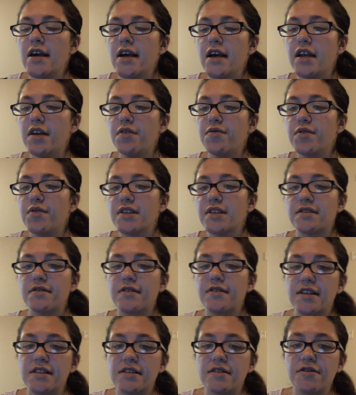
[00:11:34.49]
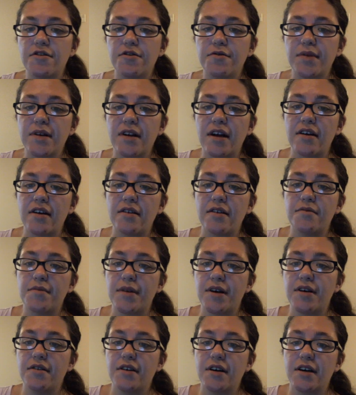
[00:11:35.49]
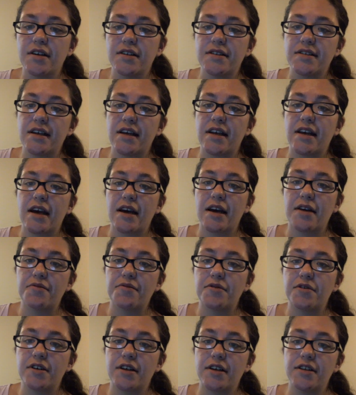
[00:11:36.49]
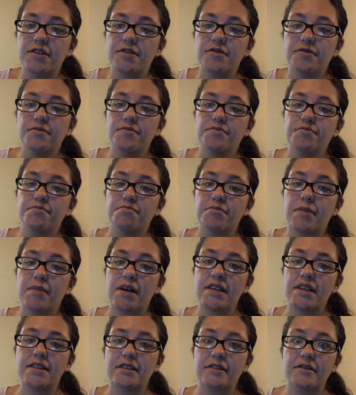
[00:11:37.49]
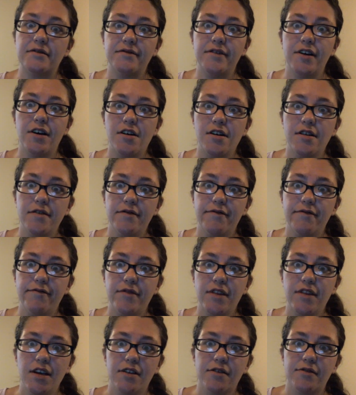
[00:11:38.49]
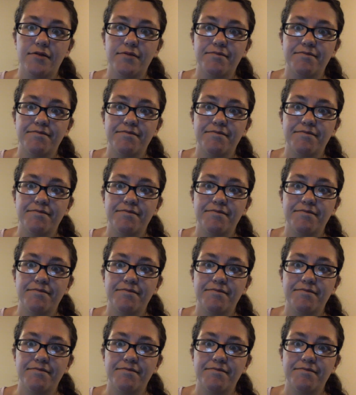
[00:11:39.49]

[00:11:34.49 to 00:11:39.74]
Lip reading: Anyway, so that's a little bit about us, and I will cut myself off there.